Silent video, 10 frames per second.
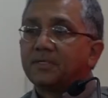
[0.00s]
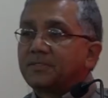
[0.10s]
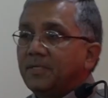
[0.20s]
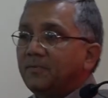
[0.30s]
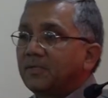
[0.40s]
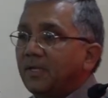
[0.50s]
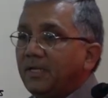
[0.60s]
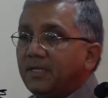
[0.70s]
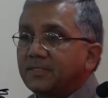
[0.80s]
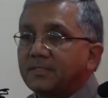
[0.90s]
esteemed
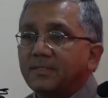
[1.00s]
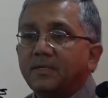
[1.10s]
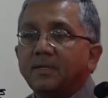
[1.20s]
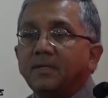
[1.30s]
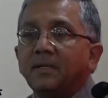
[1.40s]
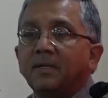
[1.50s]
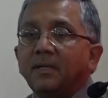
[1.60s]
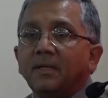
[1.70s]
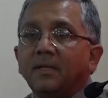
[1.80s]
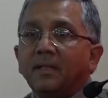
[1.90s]
colleagues
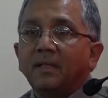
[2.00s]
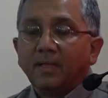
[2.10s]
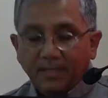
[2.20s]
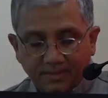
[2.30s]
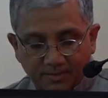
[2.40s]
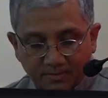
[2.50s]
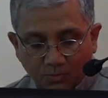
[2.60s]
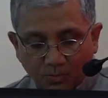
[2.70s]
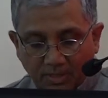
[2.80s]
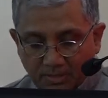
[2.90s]
and dear
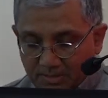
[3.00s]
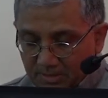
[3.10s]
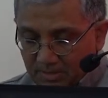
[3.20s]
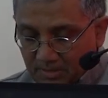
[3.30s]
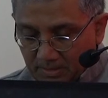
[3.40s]
students.